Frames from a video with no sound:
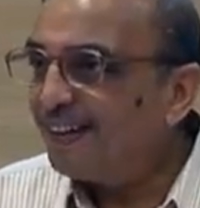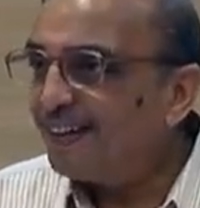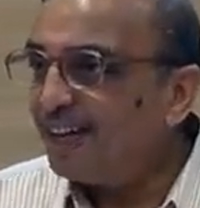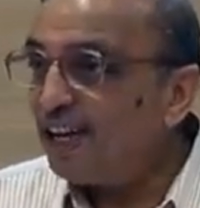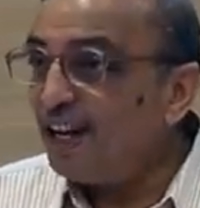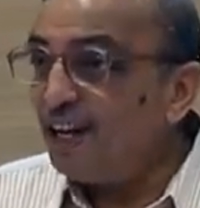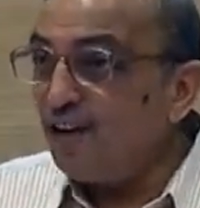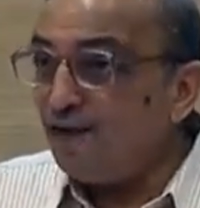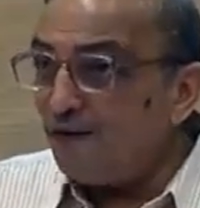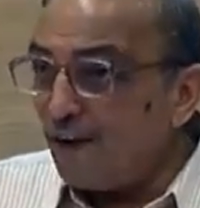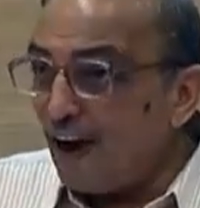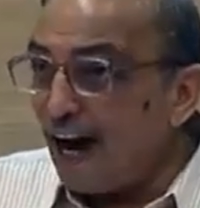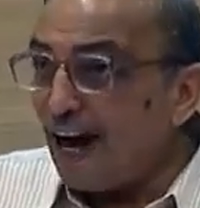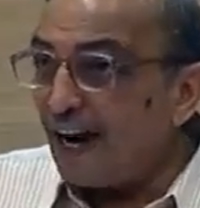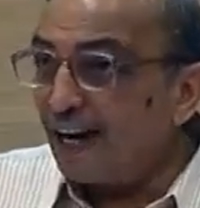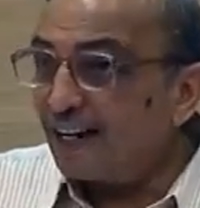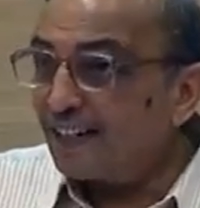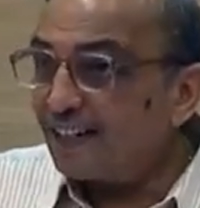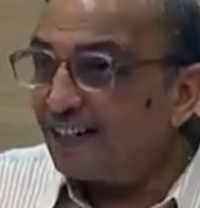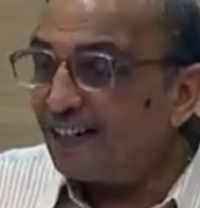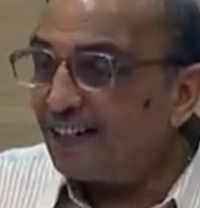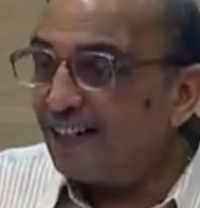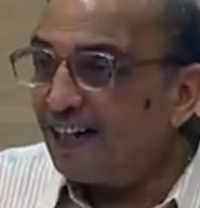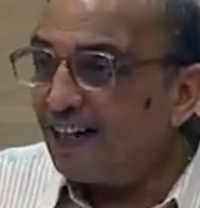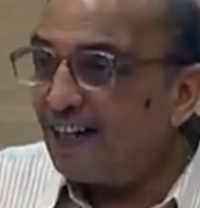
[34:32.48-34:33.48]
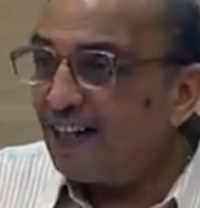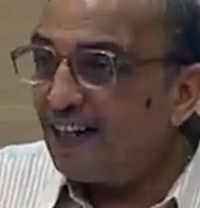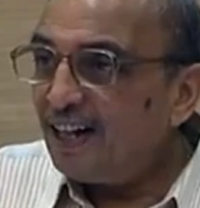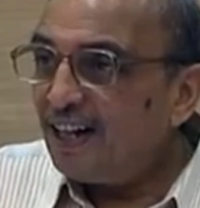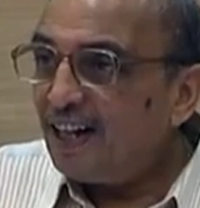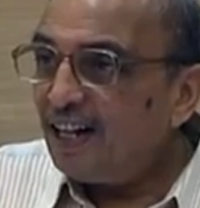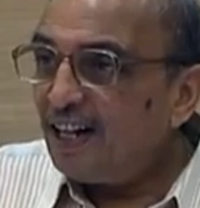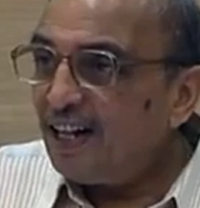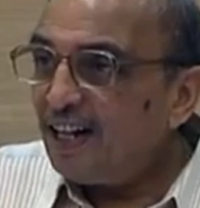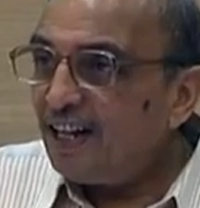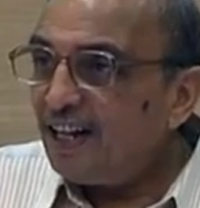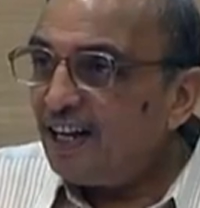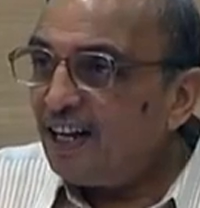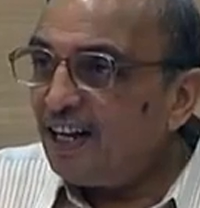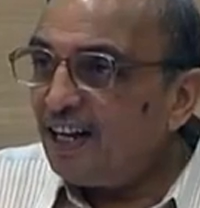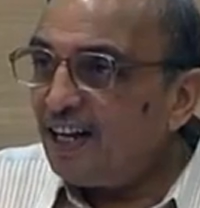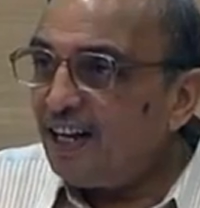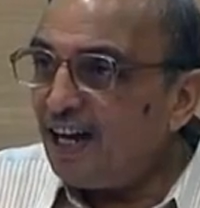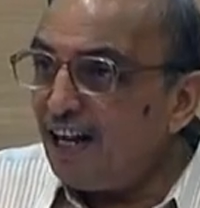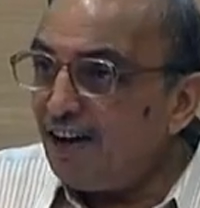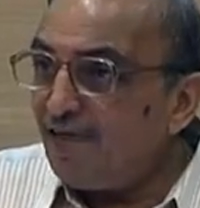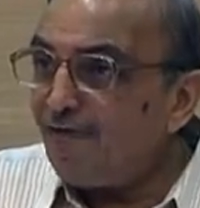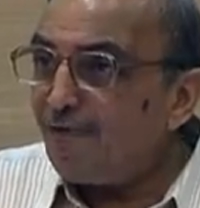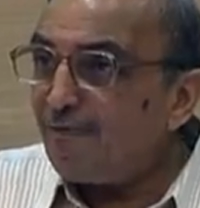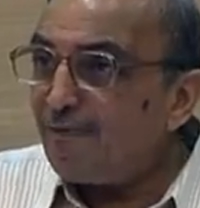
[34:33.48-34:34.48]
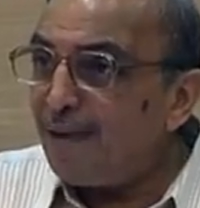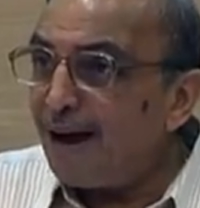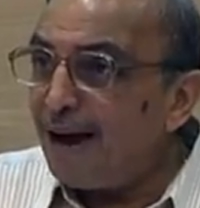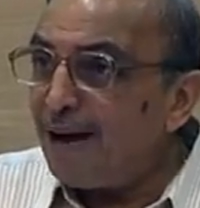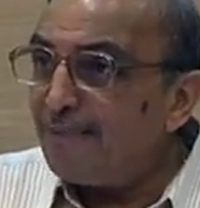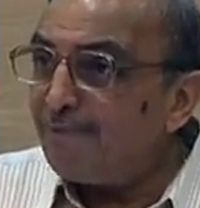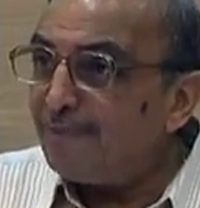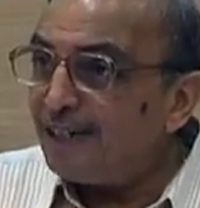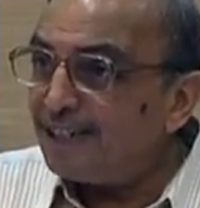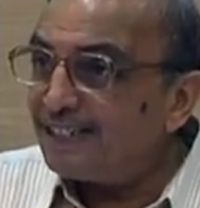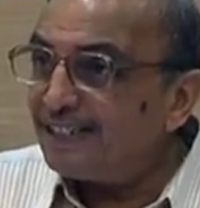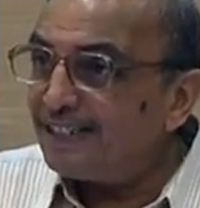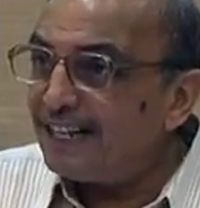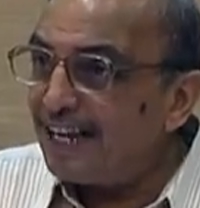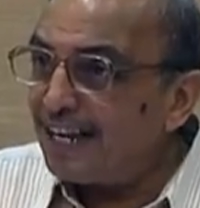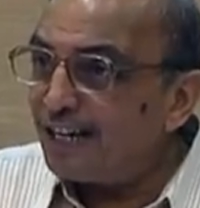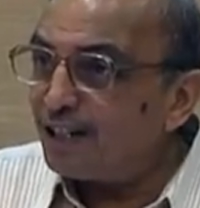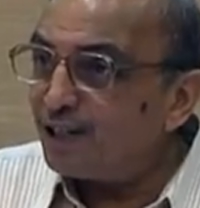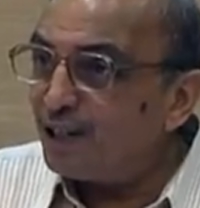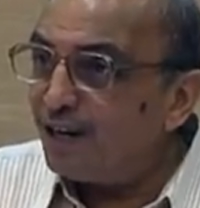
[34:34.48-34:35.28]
In fact, if by mistake